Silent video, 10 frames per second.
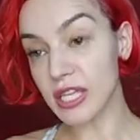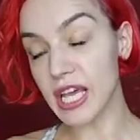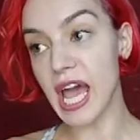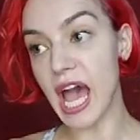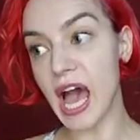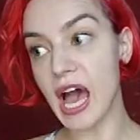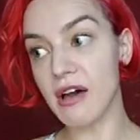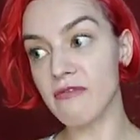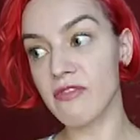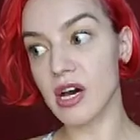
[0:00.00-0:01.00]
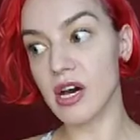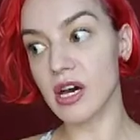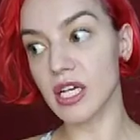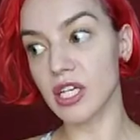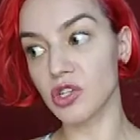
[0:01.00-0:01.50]
they have
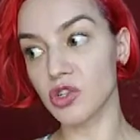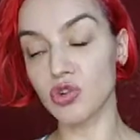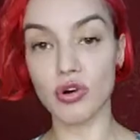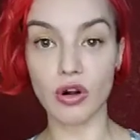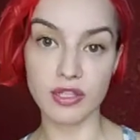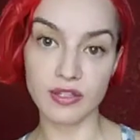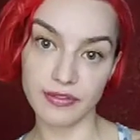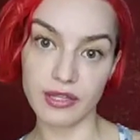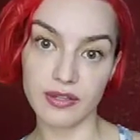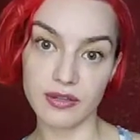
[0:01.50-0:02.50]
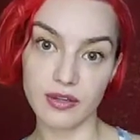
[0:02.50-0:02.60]
into CrossFit.